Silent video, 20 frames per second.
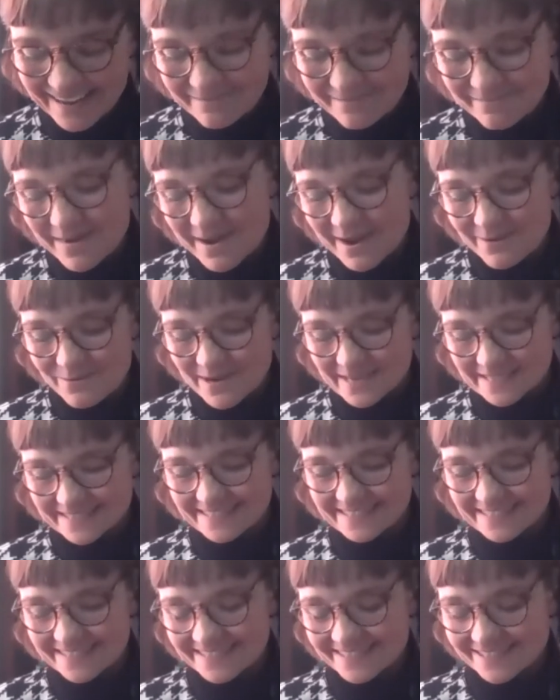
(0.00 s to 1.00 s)
my
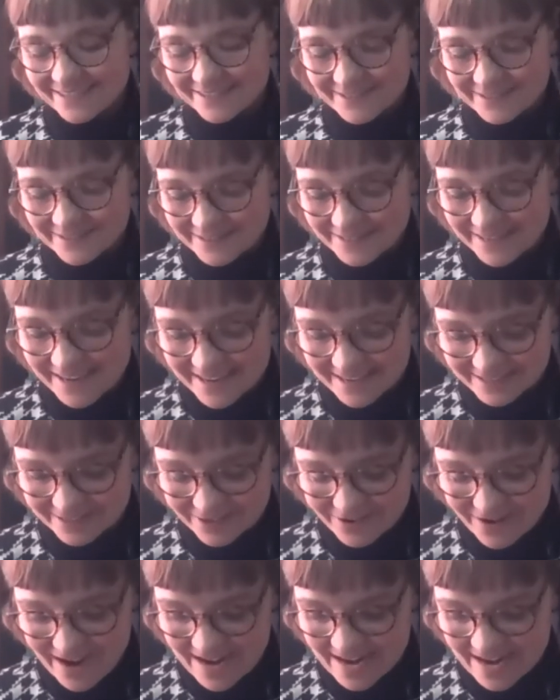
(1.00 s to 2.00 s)
Western social
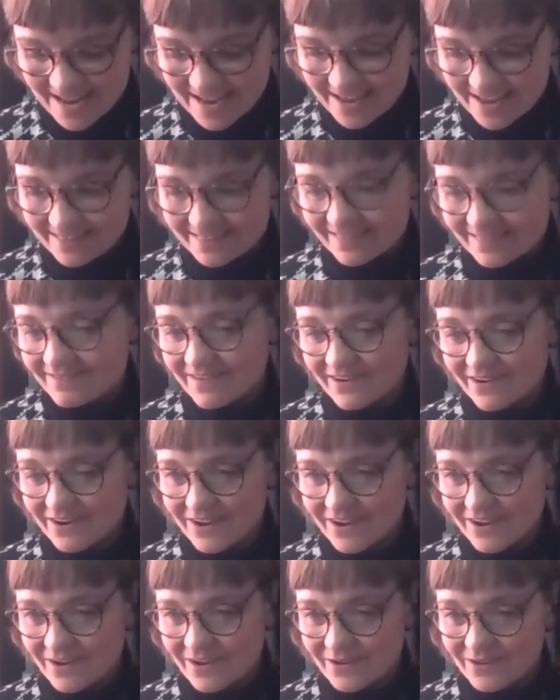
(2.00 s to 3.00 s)
science training in the
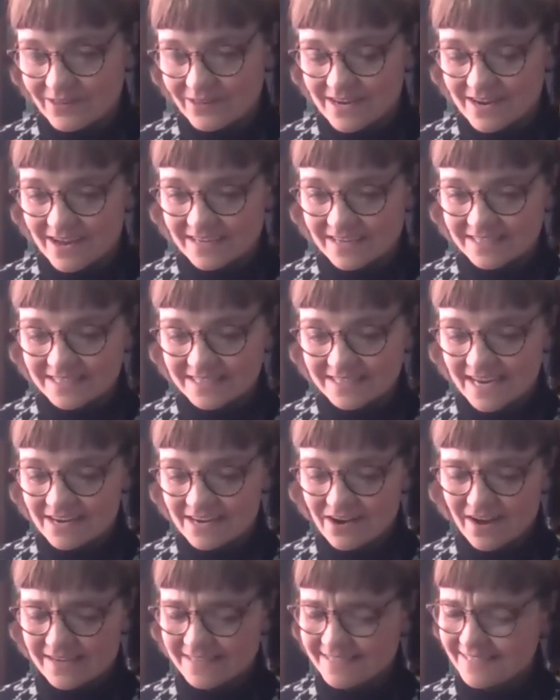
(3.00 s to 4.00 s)
very early
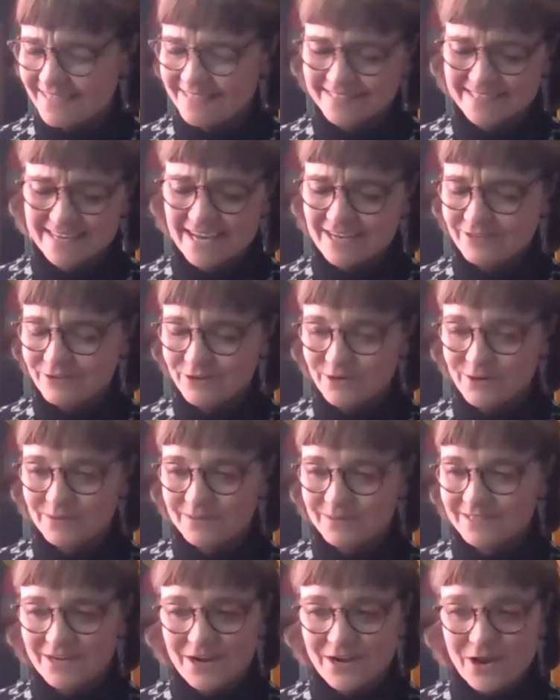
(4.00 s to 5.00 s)
nineteen nineties, country
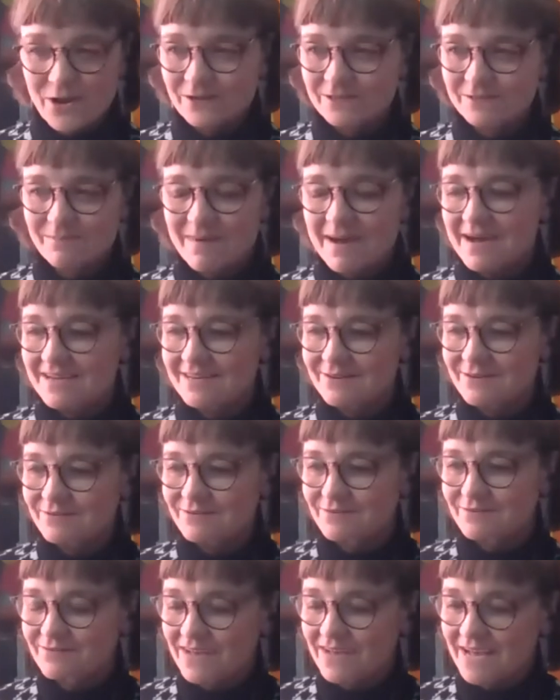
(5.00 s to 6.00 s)
was not part
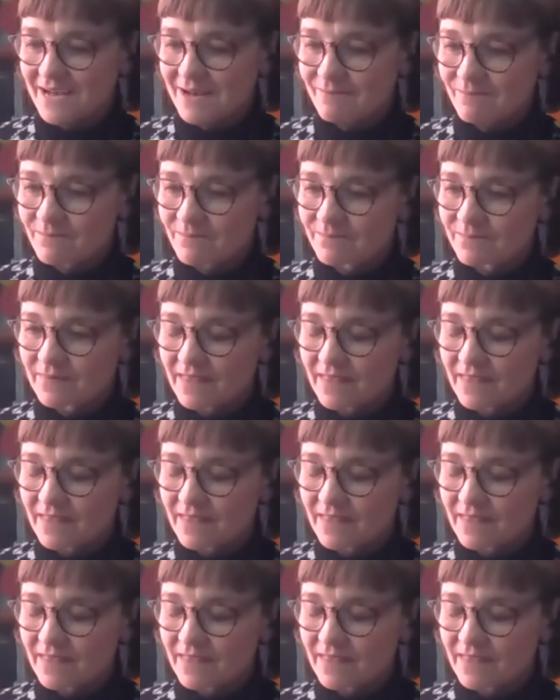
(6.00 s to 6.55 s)
of um,